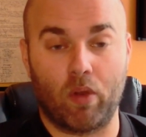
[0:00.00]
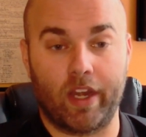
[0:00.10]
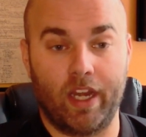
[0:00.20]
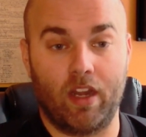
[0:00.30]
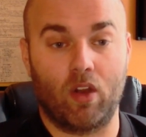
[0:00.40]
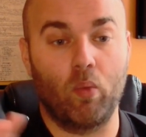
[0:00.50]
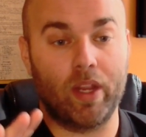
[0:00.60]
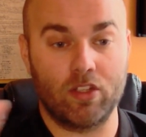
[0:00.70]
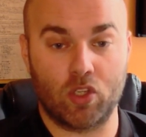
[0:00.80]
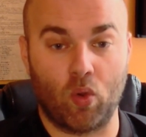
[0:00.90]
We're here.
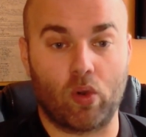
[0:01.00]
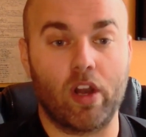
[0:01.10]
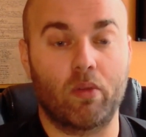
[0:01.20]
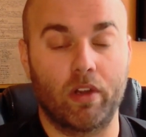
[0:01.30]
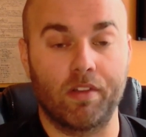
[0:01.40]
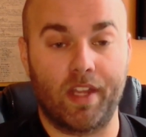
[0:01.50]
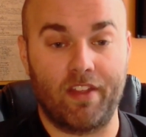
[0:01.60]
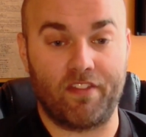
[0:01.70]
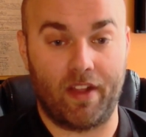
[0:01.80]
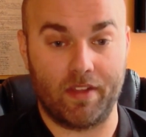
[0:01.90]
We can score on a real
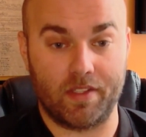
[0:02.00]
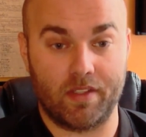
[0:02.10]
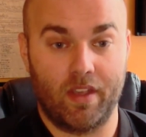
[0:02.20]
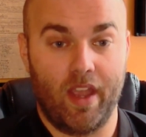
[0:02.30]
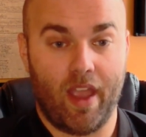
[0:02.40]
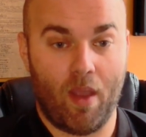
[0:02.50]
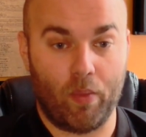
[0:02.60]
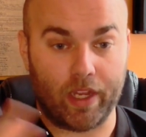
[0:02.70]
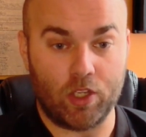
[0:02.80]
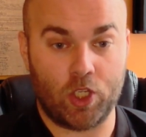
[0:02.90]
defense,
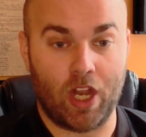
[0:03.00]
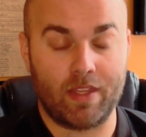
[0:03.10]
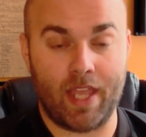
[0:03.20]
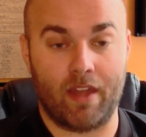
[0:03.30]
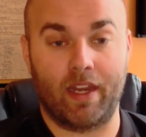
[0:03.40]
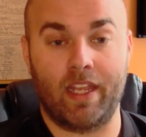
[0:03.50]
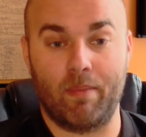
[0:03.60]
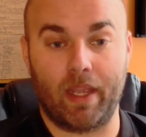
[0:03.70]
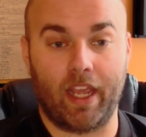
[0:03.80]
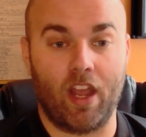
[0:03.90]
and we can shut down a
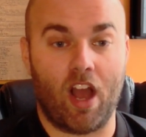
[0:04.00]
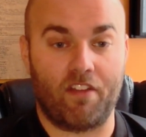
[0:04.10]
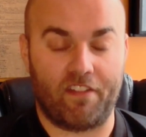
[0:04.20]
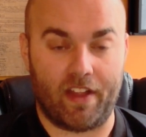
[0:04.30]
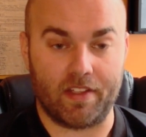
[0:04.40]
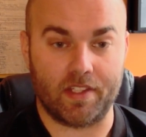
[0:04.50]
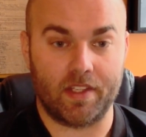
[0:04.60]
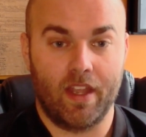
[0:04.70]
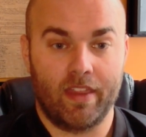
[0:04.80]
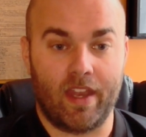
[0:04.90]
gimmicky
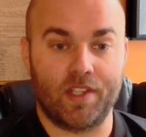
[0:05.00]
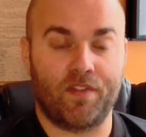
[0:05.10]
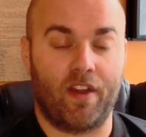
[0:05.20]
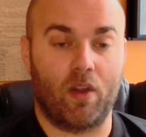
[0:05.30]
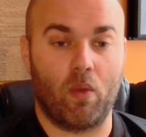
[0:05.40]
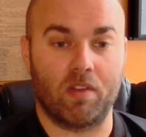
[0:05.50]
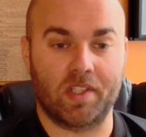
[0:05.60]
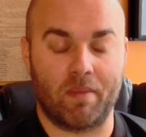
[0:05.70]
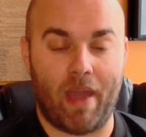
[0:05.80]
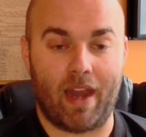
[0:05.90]
offense that is very well
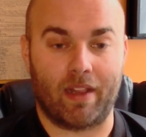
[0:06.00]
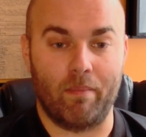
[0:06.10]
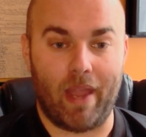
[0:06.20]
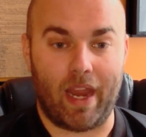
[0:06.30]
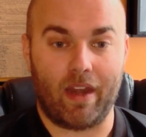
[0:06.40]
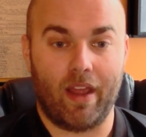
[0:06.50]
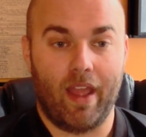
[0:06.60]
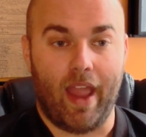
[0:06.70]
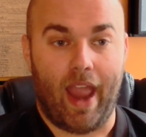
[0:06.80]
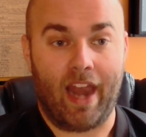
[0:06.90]
schematically made.
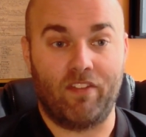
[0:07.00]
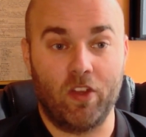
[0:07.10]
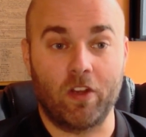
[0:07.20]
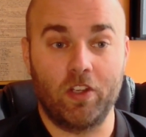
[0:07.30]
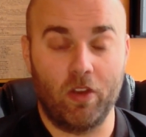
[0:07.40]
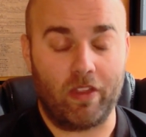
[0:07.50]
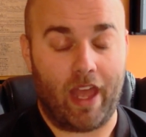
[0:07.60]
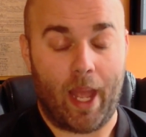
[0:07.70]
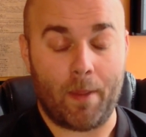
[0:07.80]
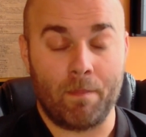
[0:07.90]
And if you can do
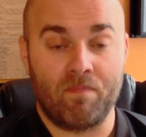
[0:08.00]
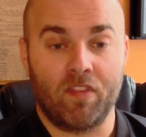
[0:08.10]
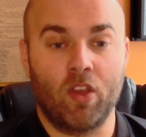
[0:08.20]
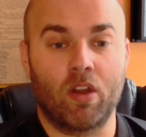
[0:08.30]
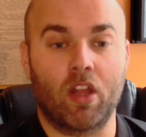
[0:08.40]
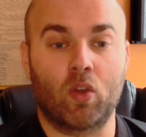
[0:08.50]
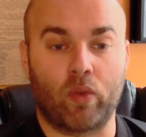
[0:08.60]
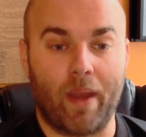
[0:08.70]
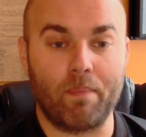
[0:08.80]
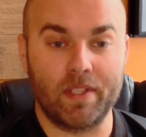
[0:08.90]
that, you're in a
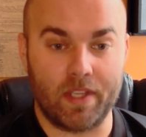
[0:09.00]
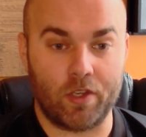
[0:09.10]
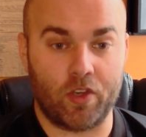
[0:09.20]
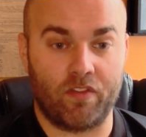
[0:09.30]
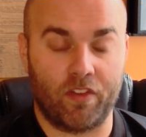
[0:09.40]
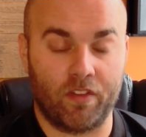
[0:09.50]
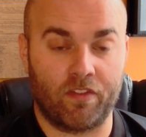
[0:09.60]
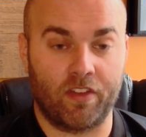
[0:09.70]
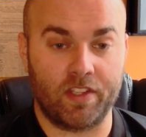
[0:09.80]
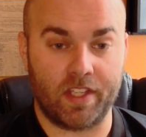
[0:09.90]
great position
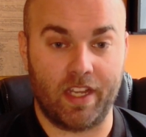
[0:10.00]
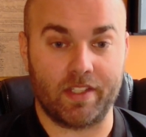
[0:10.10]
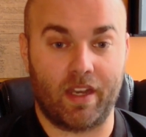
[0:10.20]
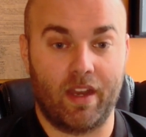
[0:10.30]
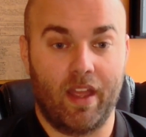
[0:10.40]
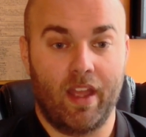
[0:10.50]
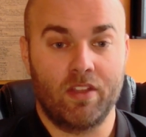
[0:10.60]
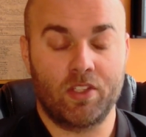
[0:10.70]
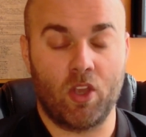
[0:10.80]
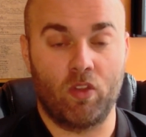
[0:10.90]
for the season.
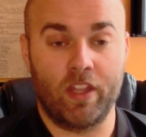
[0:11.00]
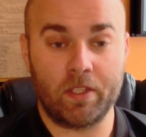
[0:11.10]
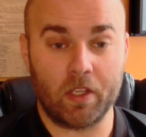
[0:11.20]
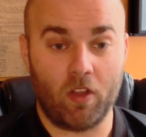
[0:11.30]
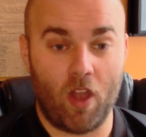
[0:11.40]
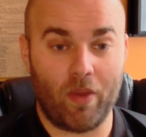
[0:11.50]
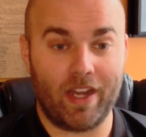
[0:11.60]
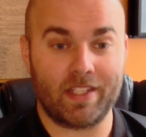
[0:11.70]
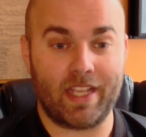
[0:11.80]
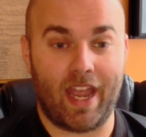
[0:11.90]
So this is a long
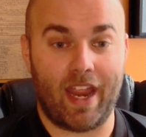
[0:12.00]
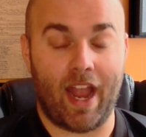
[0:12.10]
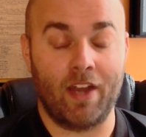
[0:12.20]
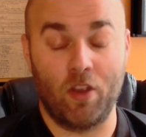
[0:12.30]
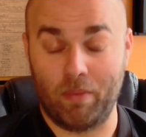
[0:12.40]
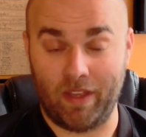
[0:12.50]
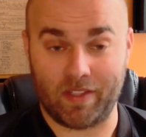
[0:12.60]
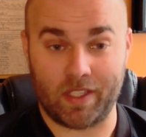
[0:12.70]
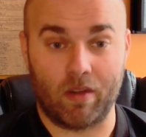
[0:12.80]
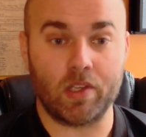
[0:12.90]
way to say I do
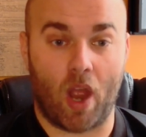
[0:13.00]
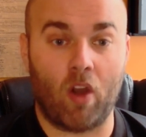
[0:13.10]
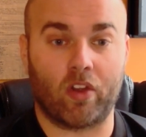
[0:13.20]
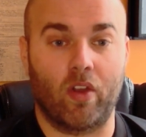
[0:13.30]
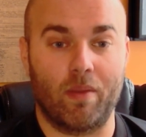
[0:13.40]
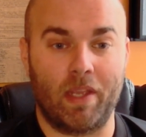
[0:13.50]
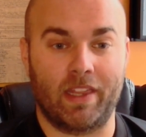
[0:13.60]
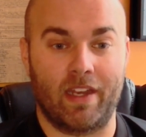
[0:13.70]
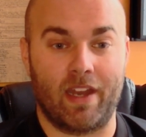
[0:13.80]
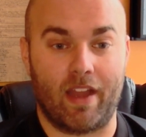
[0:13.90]
believe the Steelers are going to
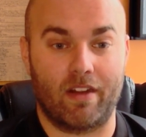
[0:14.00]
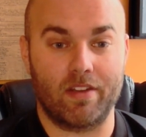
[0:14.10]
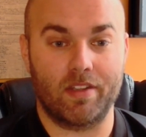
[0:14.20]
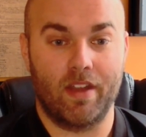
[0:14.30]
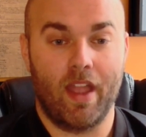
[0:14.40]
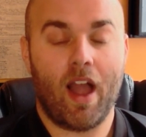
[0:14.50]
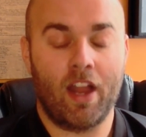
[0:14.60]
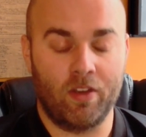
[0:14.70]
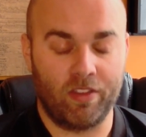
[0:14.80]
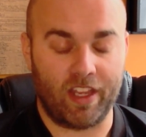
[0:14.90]
beat the Niners.
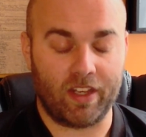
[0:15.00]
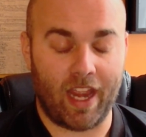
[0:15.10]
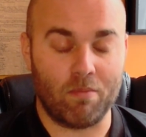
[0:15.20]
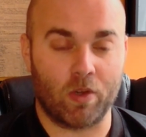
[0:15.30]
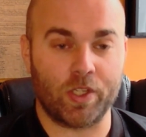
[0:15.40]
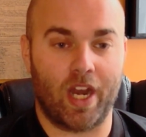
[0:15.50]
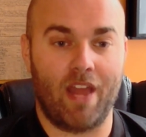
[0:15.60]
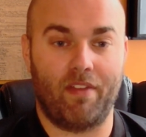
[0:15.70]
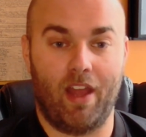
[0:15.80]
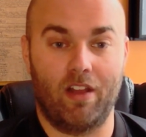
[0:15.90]
I do think Dan Moore's going
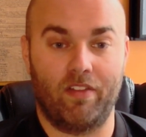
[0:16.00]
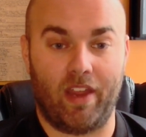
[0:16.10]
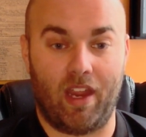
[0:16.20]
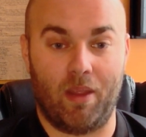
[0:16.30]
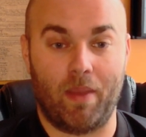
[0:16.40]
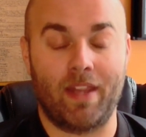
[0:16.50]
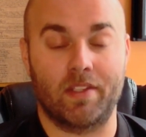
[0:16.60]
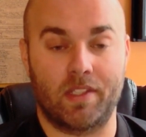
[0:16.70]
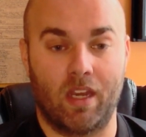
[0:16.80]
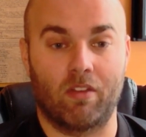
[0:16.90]
to have a hell of a game, and
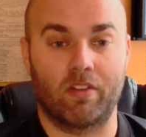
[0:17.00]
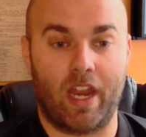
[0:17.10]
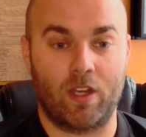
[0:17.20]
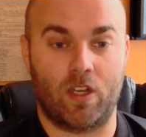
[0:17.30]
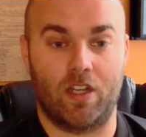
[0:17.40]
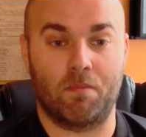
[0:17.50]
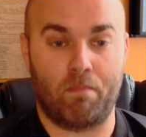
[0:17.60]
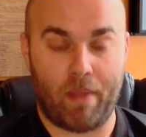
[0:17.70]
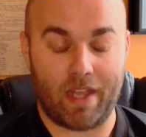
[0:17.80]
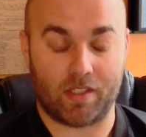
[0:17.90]
the Steeler Nation is
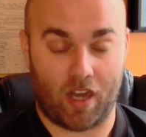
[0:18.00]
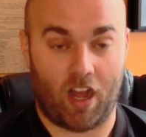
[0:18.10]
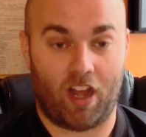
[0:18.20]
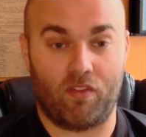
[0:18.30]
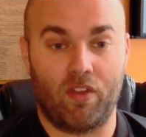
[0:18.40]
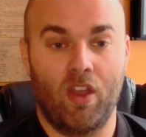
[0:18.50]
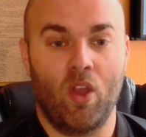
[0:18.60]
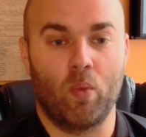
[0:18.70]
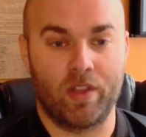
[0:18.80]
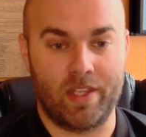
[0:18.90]
best off
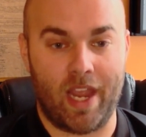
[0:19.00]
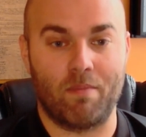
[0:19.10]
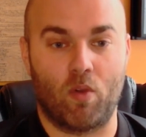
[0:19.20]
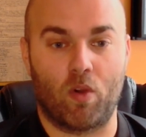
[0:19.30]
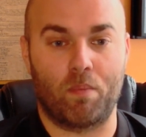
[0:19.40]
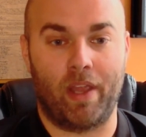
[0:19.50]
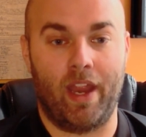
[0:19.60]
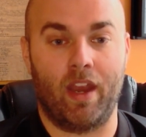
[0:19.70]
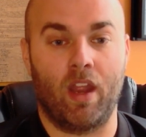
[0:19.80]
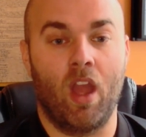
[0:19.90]
with Dan Moore
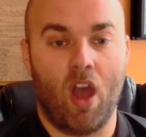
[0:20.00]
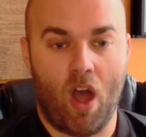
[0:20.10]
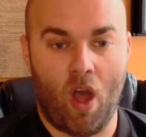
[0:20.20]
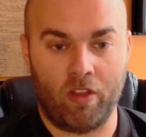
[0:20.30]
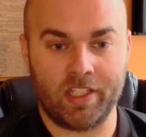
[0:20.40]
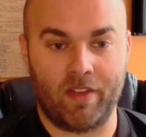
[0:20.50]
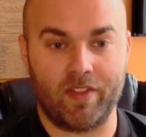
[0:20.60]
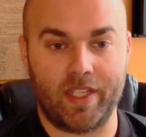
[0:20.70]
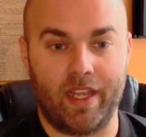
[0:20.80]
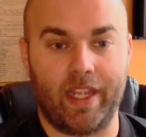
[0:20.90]
playing all
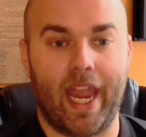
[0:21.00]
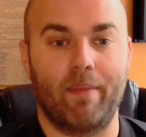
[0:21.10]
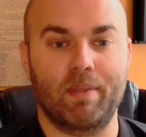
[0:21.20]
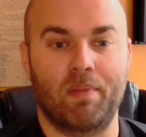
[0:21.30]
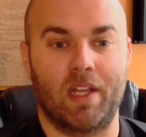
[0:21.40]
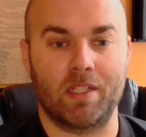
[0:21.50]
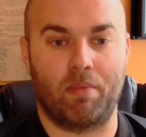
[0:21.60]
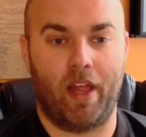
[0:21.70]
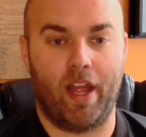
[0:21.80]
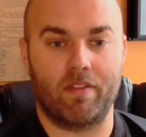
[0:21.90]
17 games plus the
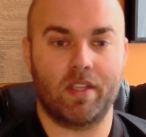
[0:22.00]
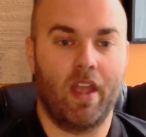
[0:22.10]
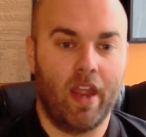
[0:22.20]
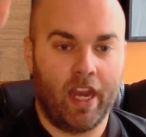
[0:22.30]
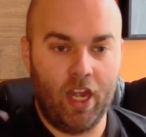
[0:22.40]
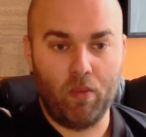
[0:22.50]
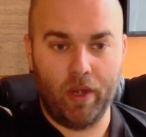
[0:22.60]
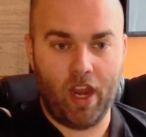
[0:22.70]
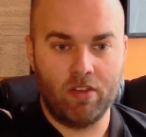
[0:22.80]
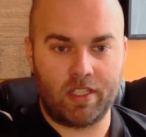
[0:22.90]
playoffs. Here
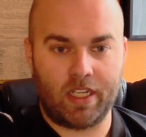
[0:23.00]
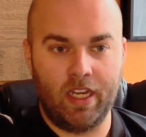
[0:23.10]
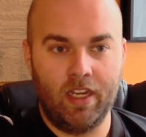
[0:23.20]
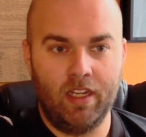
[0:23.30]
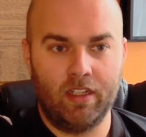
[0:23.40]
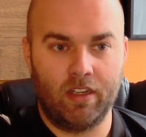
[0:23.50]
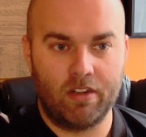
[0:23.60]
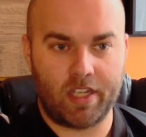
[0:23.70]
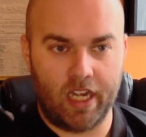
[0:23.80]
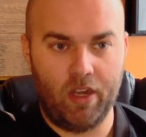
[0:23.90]
we go,
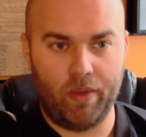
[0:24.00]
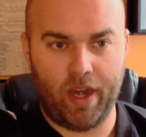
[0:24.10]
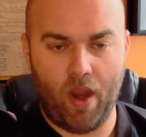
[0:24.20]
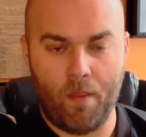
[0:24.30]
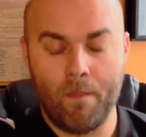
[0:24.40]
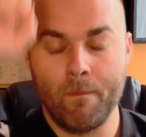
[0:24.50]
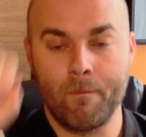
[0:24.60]
Steelers. Here we go.